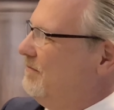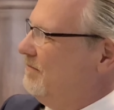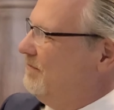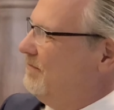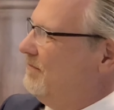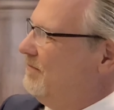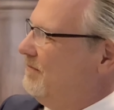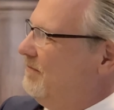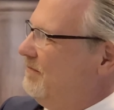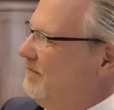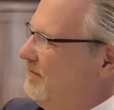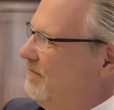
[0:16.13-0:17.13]

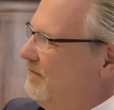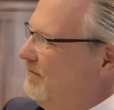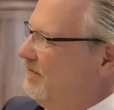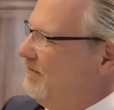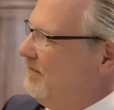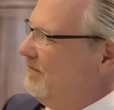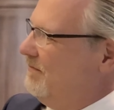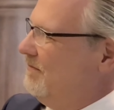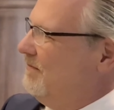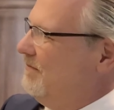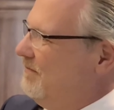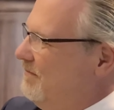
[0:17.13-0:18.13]

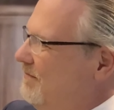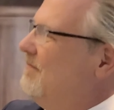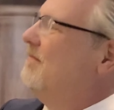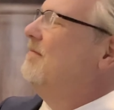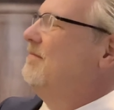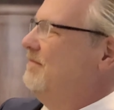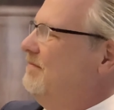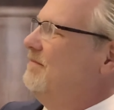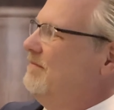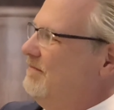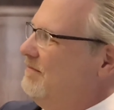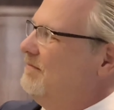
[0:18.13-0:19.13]

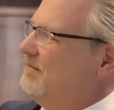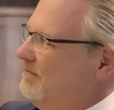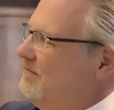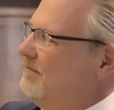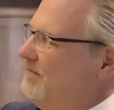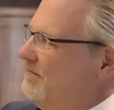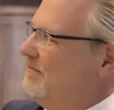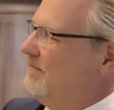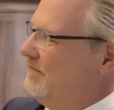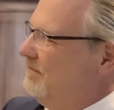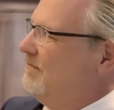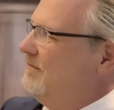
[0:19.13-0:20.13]

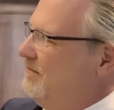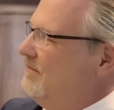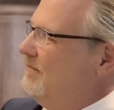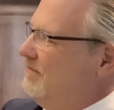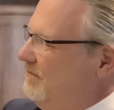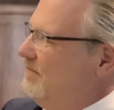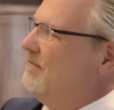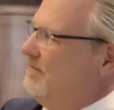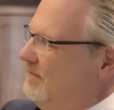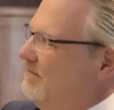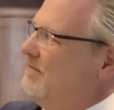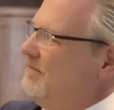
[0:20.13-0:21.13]

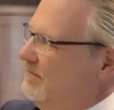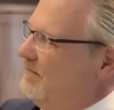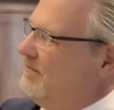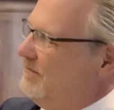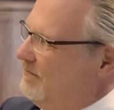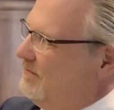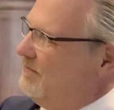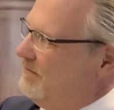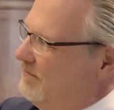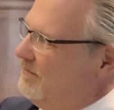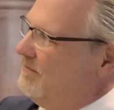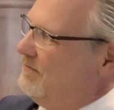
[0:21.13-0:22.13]

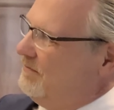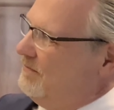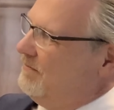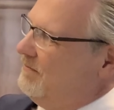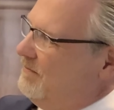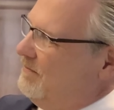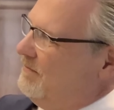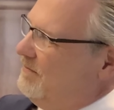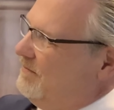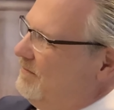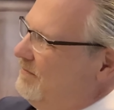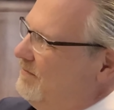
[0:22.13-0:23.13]

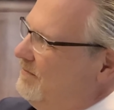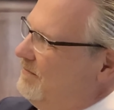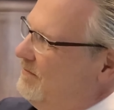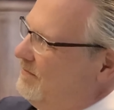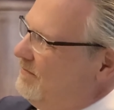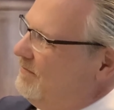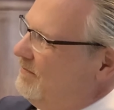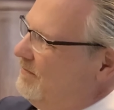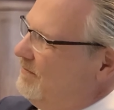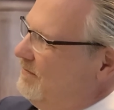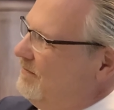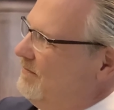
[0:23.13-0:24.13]
[no speech]